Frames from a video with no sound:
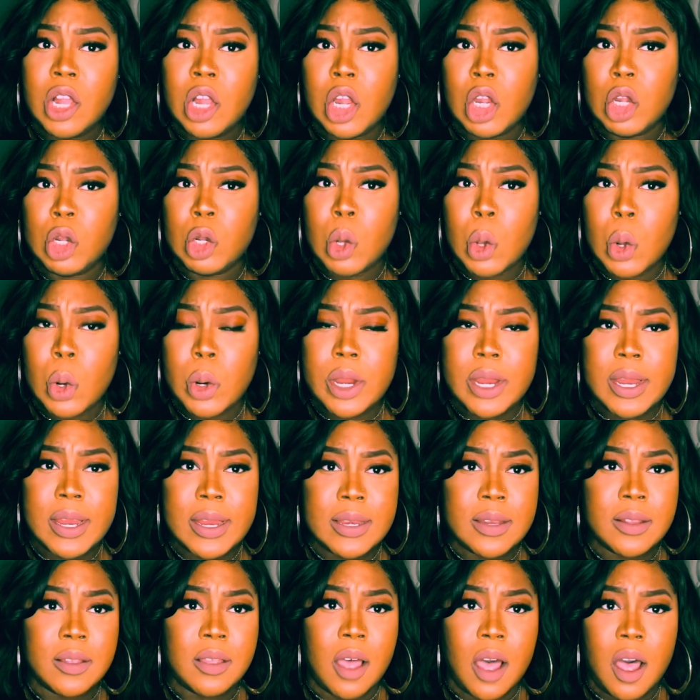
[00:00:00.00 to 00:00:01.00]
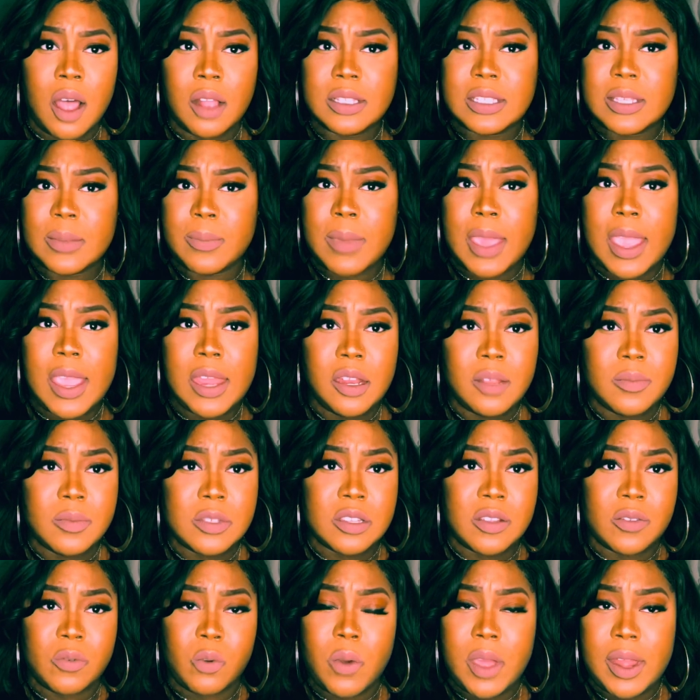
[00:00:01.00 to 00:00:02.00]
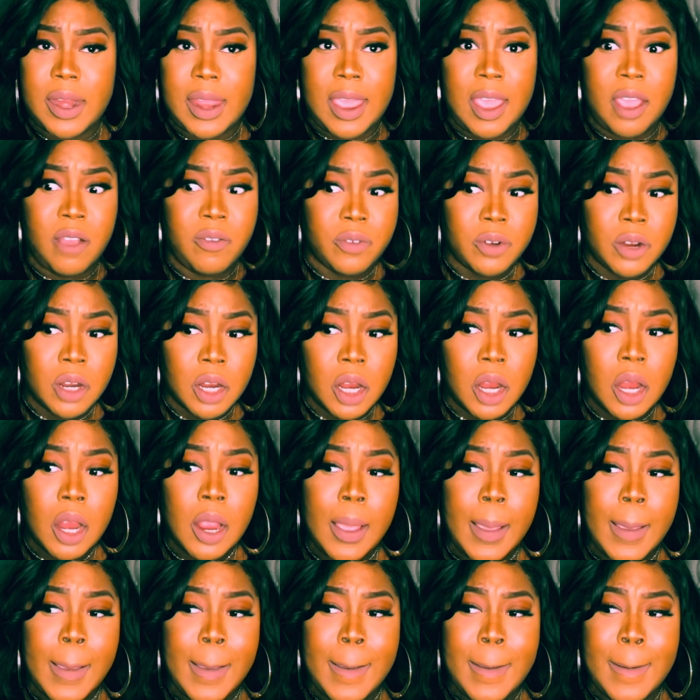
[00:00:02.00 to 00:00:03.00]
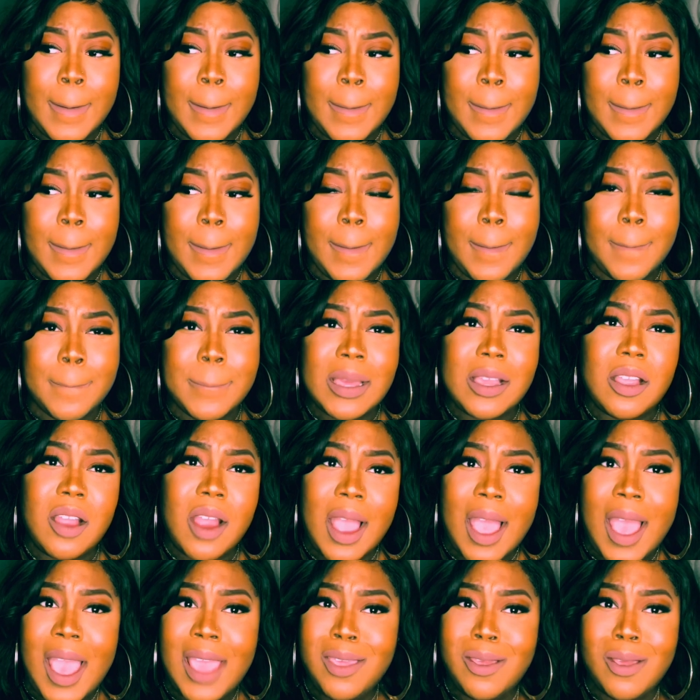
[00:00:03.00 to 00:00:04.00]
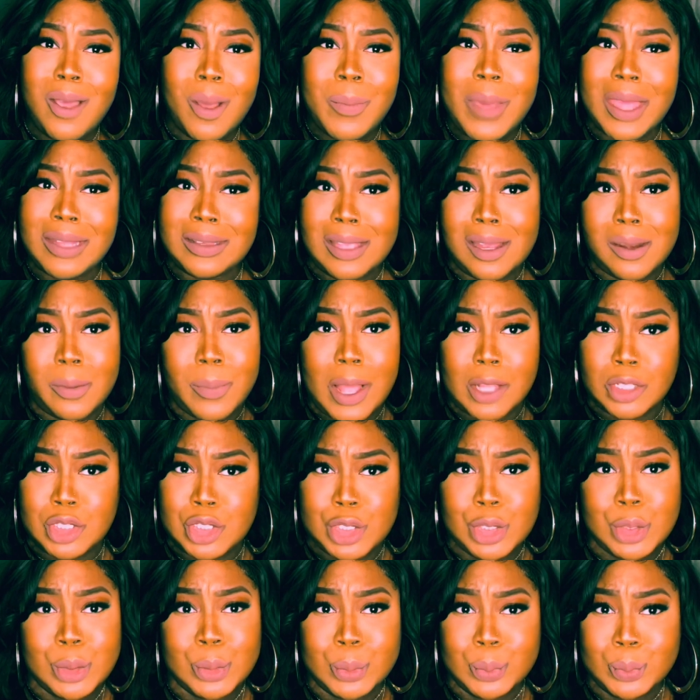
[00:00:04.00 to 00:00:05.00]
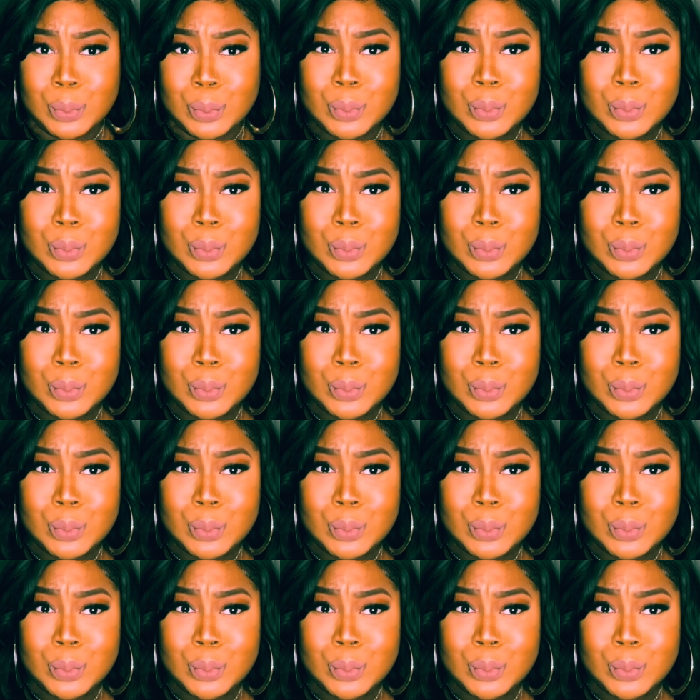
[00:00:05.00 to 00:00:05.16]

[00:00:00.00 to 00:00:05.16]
Lauren ultimatums of whatever. But girl, how you gonna make that about you?